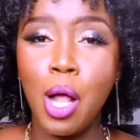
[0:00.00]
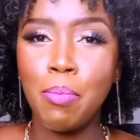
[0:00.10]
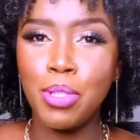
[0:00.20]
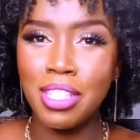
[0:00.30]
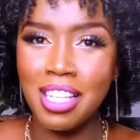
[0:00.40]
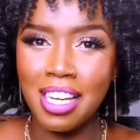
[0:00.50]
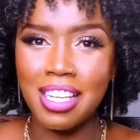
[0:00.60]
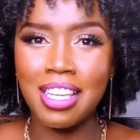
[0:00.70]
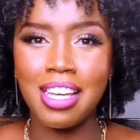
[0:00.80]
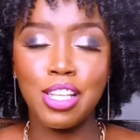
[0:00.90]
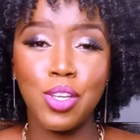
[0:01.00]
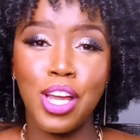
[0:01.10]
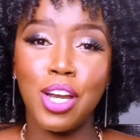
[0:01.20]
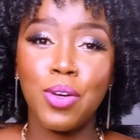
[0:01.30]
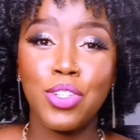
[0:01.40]
I'll put the link here so you
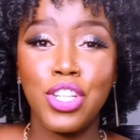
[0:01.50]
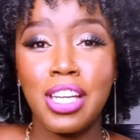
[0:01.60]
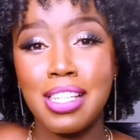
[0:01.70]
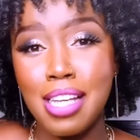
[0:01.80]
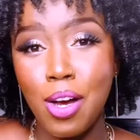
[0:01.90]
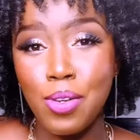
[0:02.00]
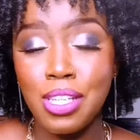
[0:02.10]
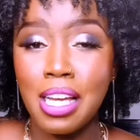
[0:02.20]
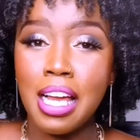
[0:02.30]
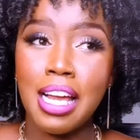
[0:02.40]
can go check it out.